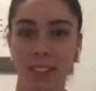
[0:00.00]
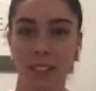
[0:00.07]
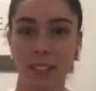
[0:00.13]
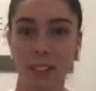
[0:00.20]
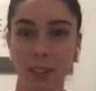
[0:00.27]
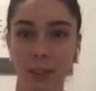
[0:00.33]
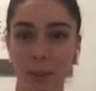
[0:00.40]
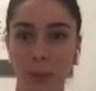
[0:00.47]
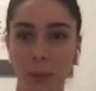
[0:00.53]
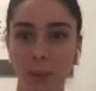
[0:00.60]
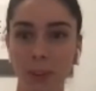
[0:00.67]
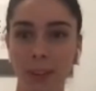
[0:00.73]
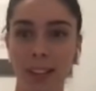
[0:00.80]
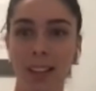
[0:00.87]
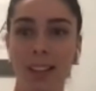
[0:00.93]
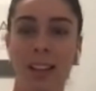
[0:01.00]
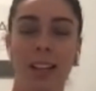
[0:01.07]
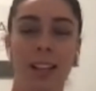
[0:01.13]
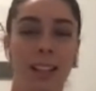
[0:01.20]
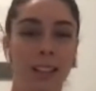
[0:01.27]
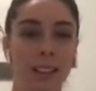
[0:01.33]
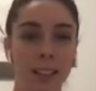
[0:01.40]
So
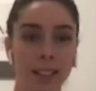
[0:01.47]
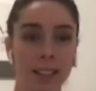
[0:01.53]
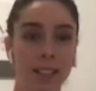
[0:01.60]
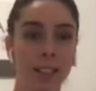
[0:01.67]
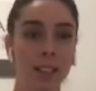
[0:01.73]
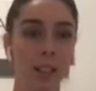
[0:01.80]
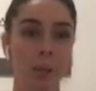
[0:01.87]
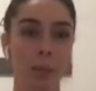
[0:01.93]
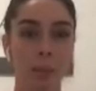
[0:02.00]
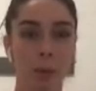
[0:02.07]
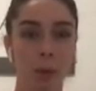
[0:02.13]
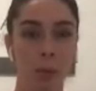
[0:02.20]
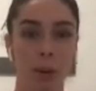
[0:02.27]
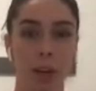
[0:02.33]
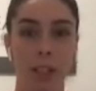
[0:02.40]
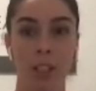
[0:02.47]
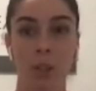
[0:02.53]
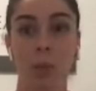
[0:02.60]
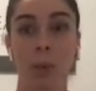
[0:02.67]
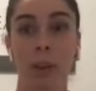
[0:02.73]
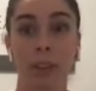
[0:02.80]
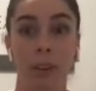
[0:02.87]
let's get a little bit more practice
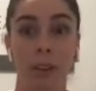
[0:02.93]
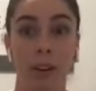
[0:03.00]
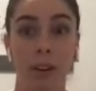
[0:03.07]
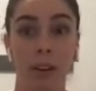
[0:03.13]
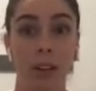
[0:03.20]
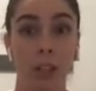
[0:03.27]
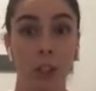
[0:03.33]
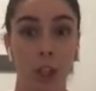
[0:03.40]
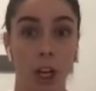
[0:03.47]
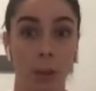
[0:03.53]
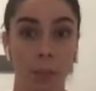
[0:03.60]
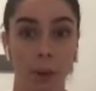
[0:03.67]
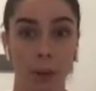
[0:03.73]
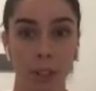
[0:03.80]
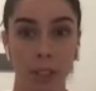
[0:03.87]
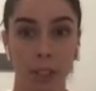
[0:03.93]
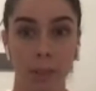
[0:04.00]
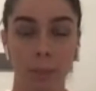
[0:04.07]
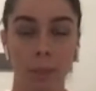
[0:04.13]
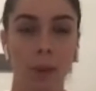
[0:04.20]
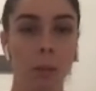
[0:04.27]
with our chat box here.